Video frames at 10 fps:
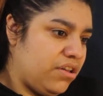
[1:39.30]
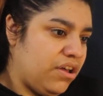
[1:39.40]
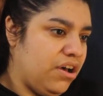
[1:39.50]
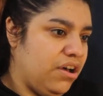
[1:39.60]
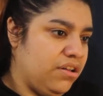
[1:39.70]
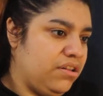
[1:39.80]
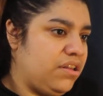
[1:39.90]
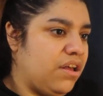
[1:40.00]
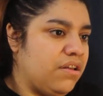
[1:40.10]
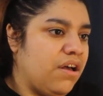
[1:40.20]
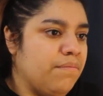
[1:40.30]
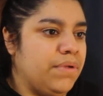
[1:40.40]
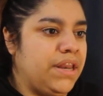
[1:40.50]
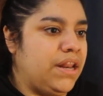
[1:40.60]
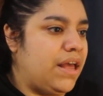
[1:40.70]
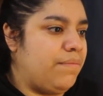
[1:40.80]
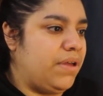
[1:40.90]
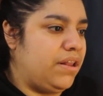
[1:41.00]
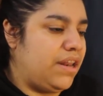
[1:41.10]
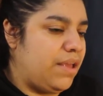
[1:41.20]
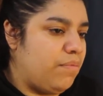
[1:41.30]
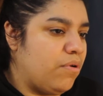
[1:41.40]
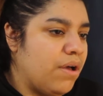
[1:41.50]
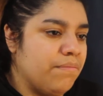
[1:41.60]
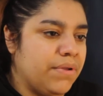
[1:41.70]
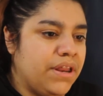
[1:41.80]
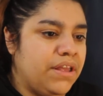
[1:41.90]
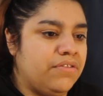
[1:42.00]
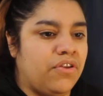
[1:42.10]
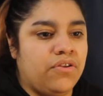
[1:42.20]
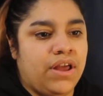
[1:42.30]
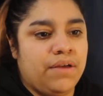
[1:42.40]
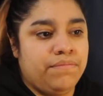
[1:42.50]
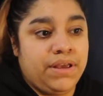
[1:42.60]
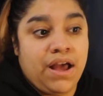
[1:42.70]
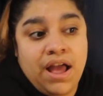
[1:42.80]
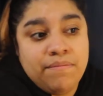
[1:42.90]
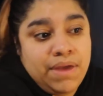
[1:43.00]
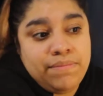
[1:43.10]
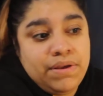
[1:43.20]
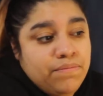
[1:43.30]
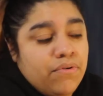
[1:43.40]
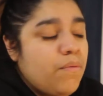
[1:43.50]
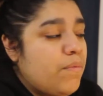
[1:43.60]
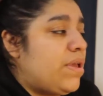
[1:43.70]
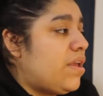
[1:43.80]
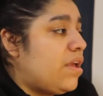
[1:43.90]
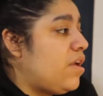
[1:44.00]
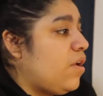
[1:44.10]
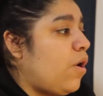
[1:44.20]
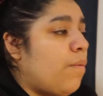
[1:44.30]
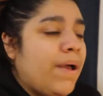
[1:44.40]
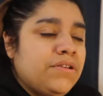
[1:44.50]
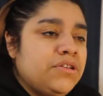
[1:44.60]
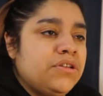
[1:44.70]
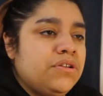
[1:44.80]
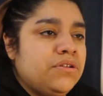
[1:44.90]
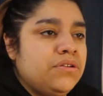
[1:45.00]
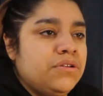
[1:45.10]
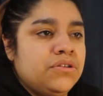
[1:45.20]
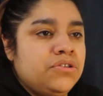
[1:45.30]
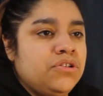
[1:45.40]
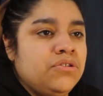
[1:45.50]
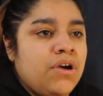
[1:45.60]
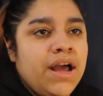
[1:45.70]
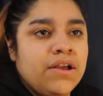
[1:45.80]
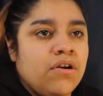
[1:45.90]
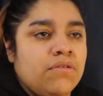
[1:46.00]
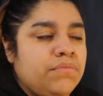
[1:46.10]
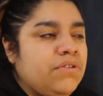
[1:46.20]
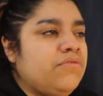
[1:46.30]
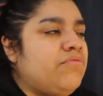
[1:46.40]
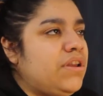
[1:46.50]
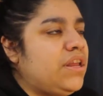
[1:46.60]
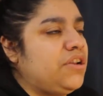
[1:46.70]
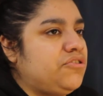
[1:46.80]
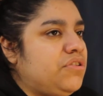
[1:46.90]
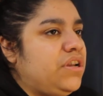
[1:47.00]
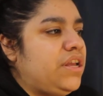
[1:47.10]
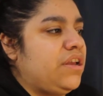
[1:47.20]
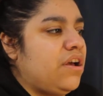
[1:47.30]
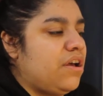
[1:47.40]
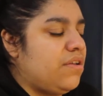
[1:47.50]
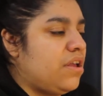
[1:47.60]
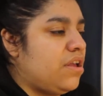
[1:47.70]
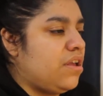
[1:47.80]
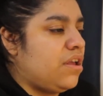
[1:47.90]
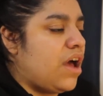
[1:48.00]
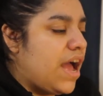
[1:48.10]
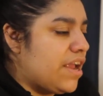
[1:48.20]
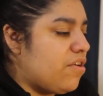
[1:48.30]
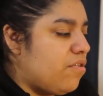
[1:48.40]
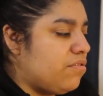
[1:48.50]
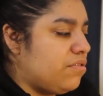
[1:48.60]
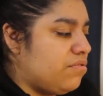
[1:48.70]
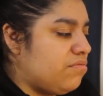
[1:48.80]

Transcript: uh, company lab label company so that BI maybe probably go back to to iKON because really and truly iKON